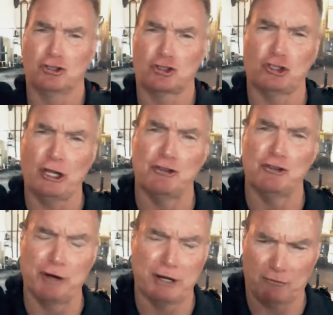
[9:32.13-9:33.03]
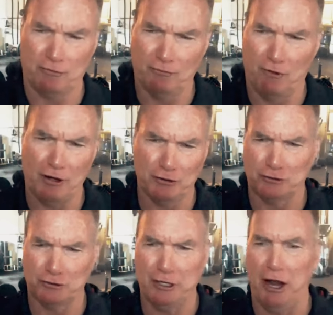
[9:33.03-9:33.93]
Cedric von
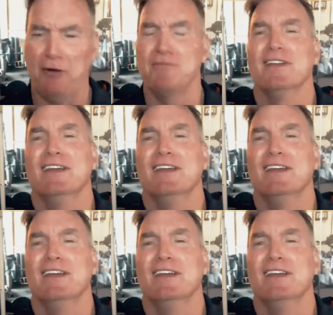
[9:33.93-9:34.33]
Sydow.